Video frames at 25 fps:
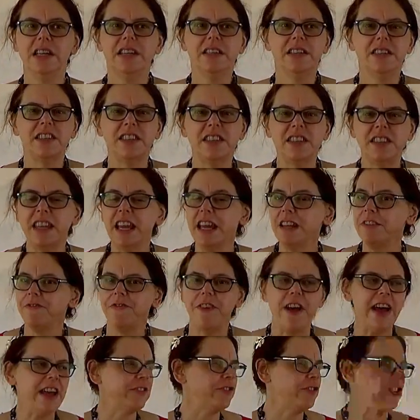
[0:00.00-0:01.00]

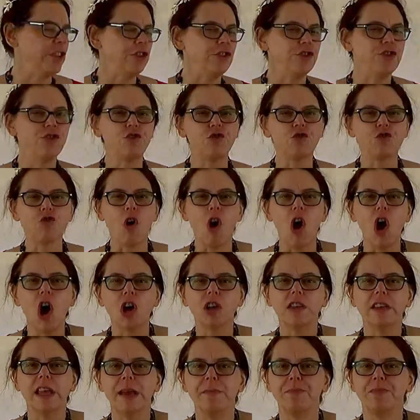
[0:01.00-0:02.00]
Steadfast and
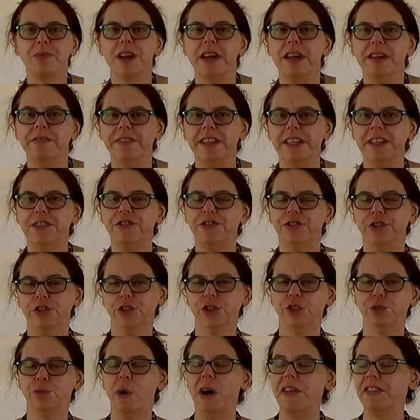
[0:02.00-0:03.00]
strong they bravely
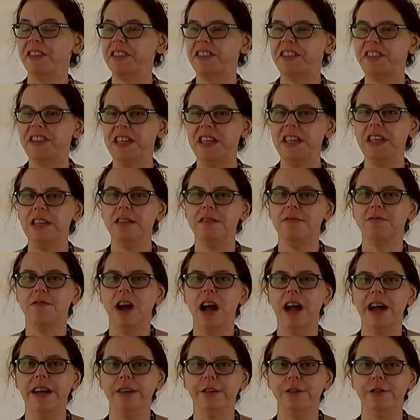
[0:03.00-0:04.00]
stood, while the sea
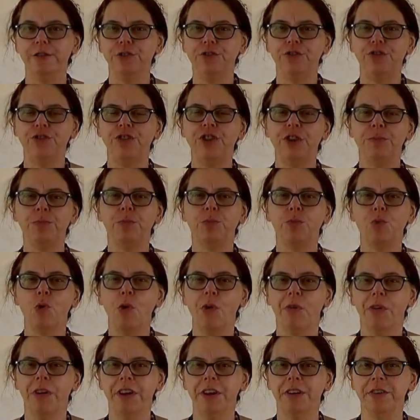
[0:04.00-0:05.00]
riders, ship
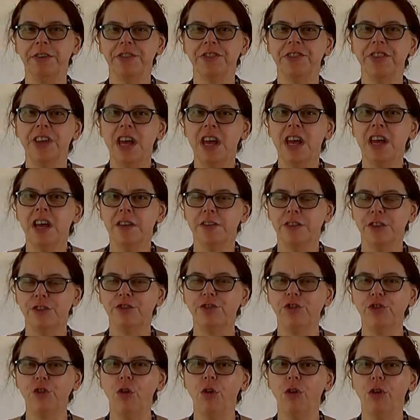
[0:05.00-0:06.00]
warriors, the
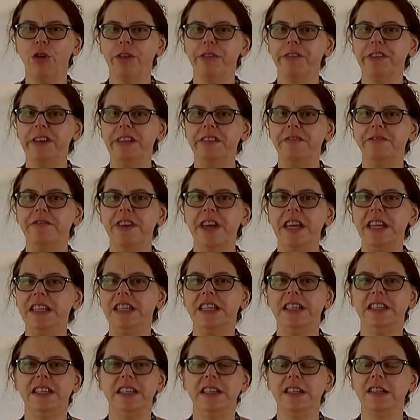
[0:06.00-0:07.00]
shore
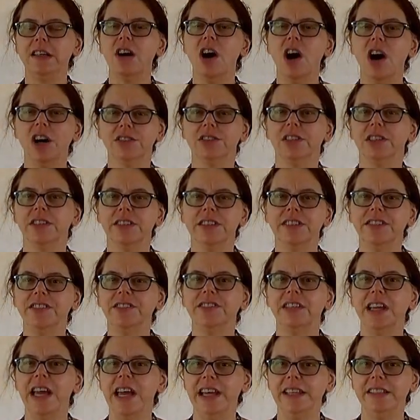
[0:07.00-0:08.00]
invaded and conquered the
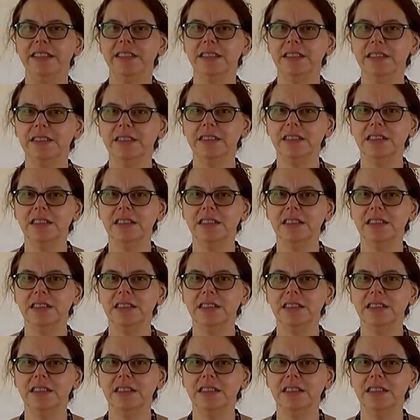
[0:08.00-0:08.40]
sand.